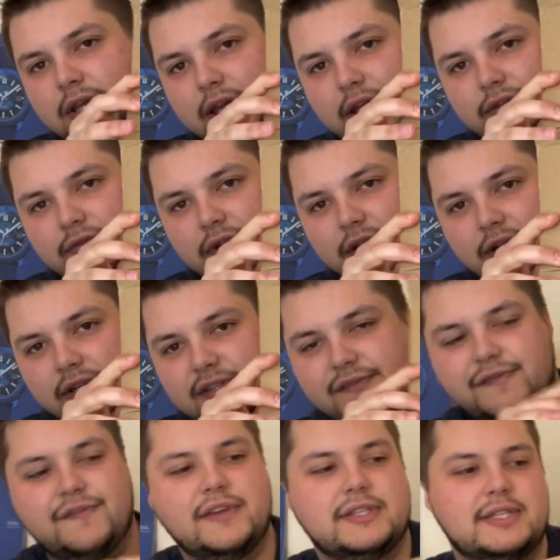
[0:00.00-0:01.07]
It's really nice and
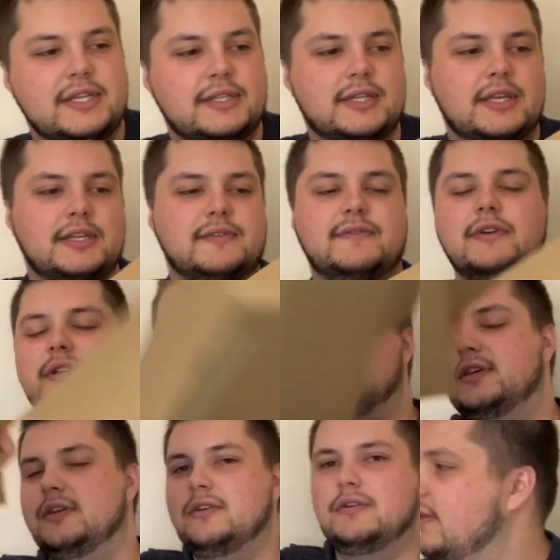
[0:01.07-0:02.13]
fitted. It's very
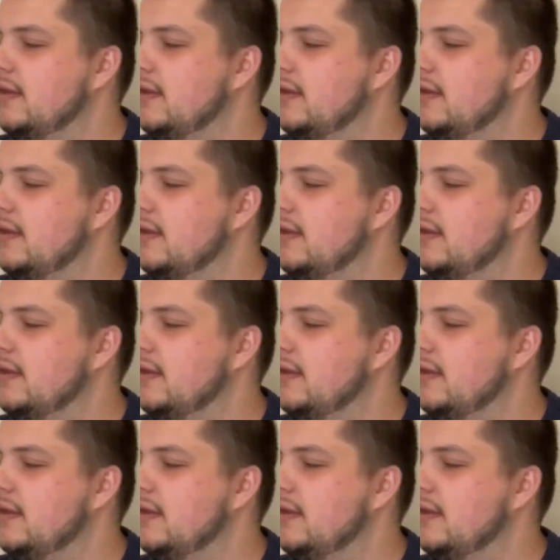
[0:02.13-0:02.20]
secure.